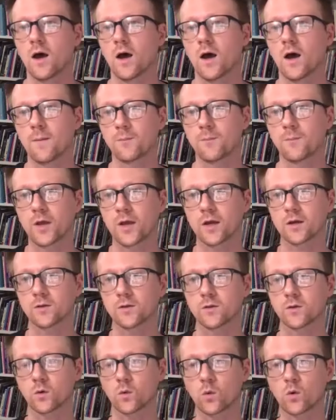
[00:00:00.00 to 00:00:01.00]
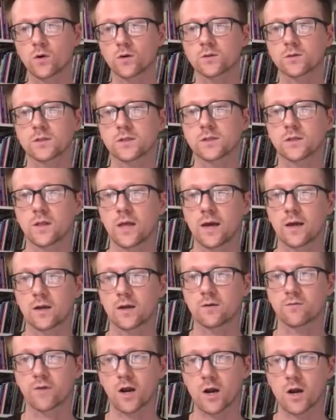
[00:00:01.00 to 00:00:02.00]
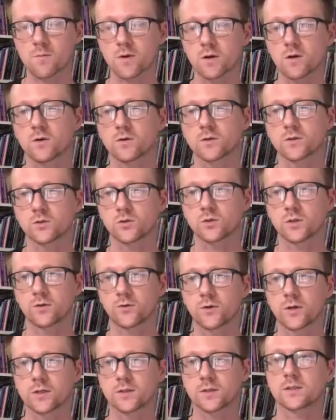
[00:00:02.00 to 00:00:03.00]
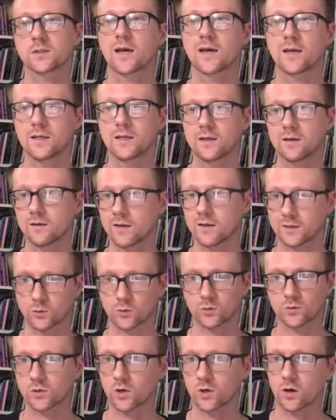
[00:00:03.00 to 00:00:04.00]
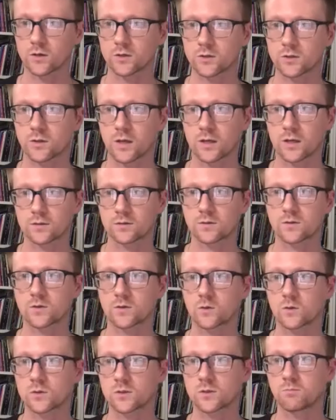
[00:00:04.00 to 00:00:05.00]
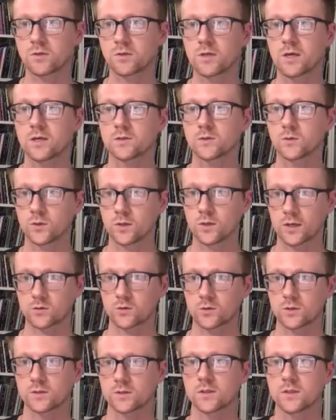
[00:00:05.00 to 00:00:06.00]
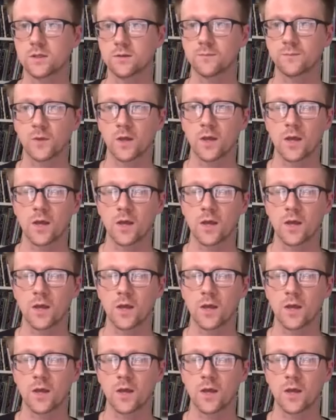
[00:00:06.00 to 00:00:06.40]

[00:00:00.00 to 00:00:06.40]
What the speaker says: And the quartz in that environment also generates a tiny electrical charge thanks to its piezoelectricity.